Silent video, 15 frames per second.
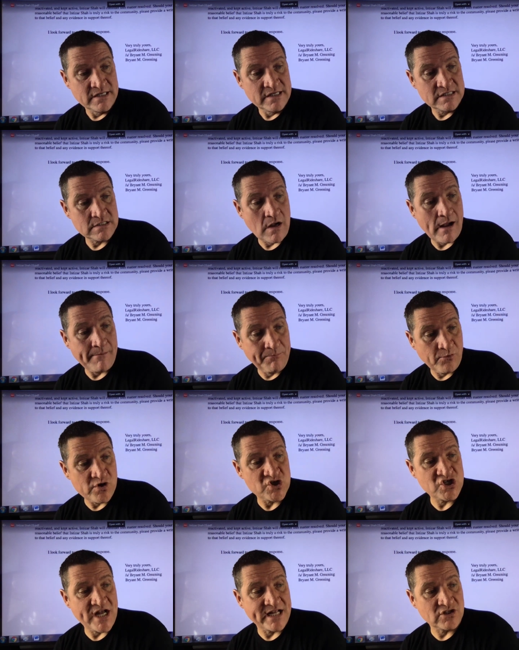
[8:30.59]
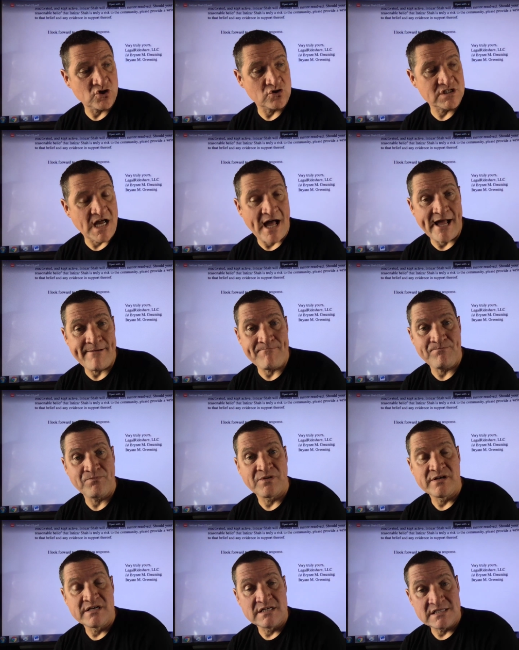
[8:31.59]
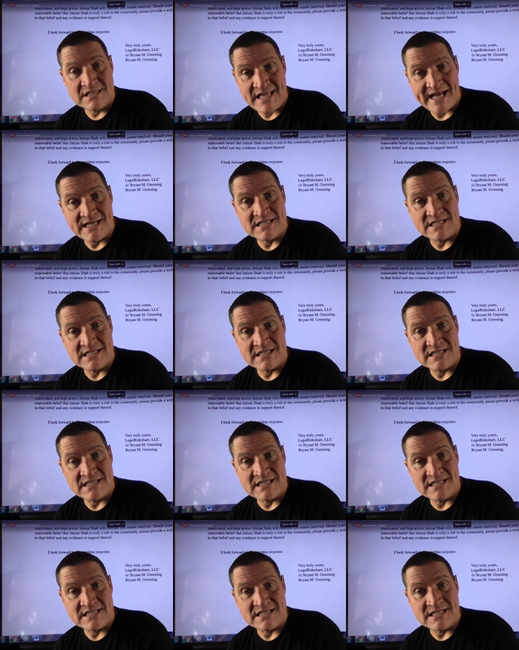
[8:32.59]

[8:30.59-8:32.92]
So I appreciate your time. Stay